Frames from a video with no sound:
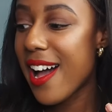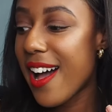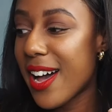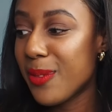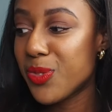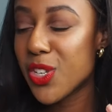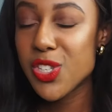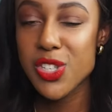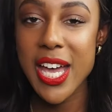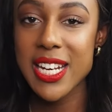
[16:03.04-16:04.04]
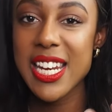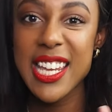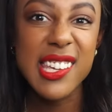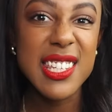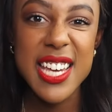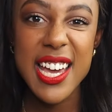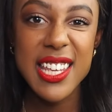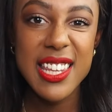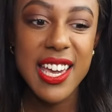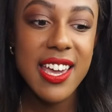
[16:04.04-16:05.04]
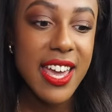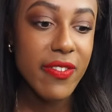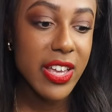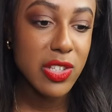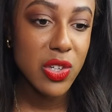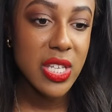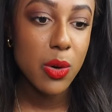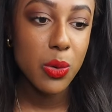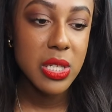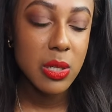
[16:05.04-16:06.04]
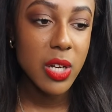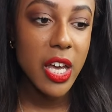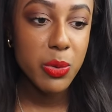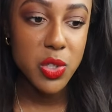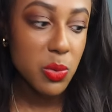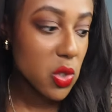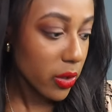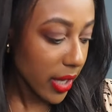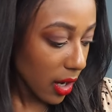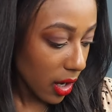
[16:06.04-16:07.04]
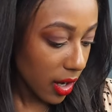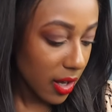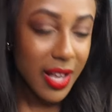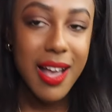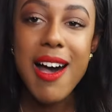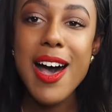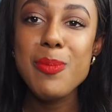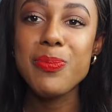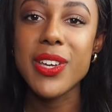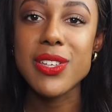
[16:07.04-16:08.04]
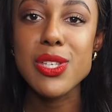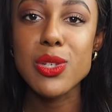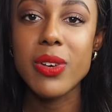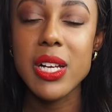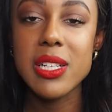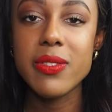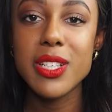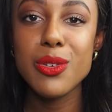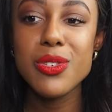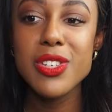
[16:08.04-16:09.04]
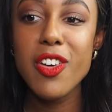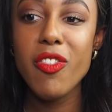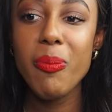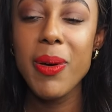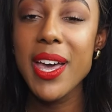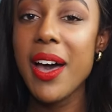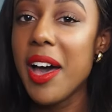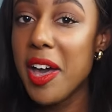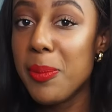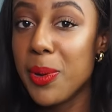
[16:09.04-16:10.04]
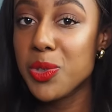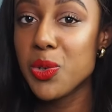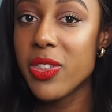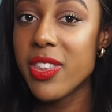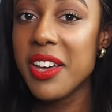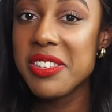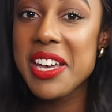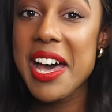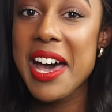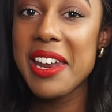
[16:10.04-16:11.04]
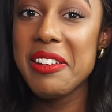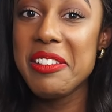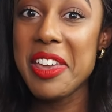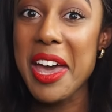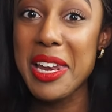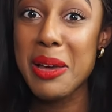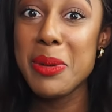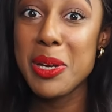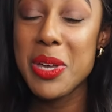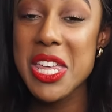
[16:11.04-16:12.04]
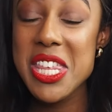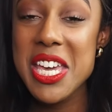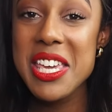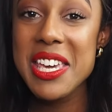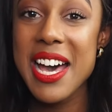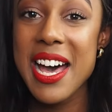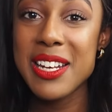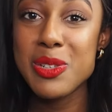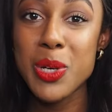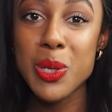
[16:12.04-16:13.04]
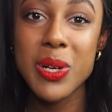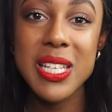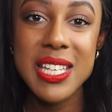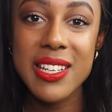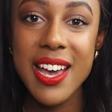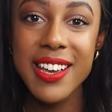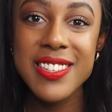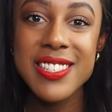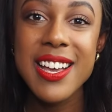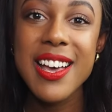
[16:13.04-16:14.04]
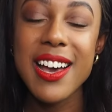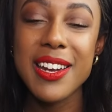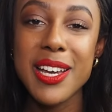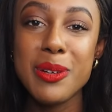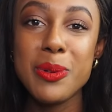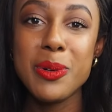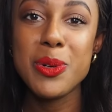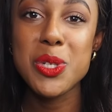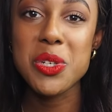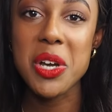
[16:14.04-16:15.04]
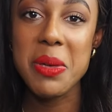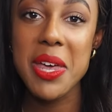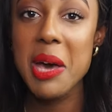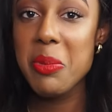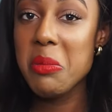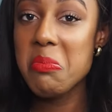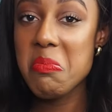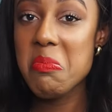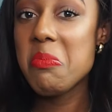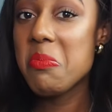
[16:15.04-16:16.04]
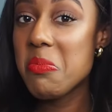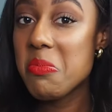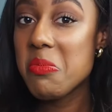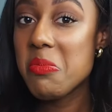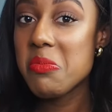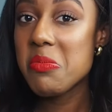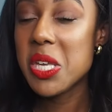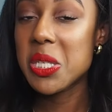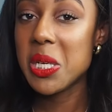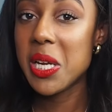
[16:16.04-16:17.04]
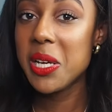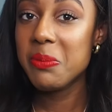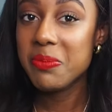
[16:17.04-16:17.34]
and links to anything, as long as they're all still live, which I'm sure they are, because it's all relatively new stuff. But yeah, I hope you enjoyed that, and yeah, let me know what you think and what you want to see next, and I will try and make that happen. See you later.